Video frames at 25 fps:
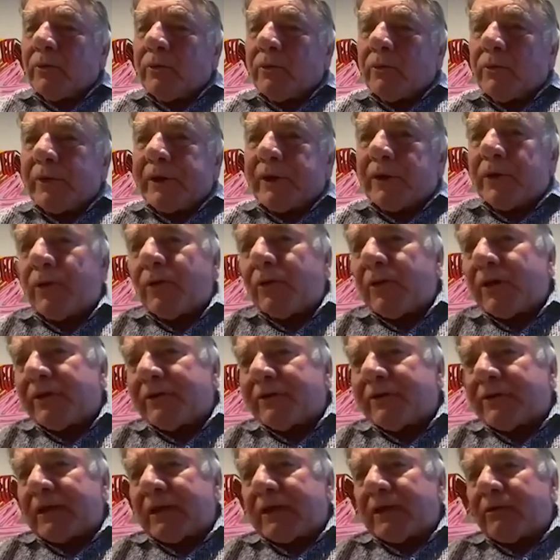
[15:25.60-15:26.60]
We call it
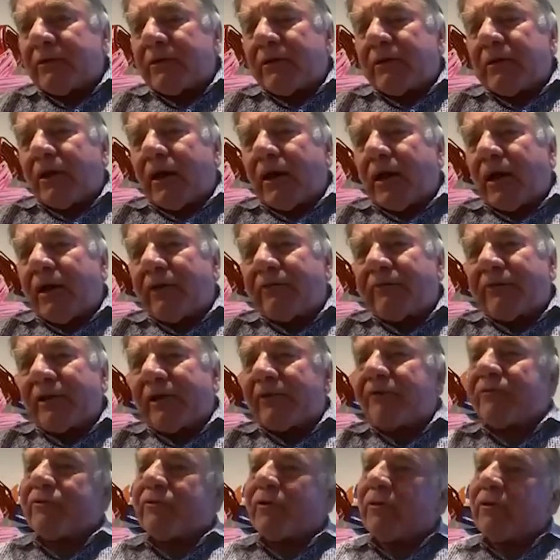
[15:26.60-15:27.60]
the
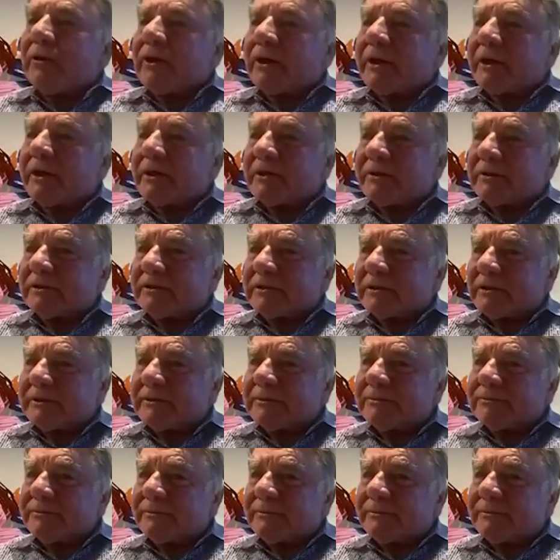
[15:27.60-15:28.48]
IVF roller coaster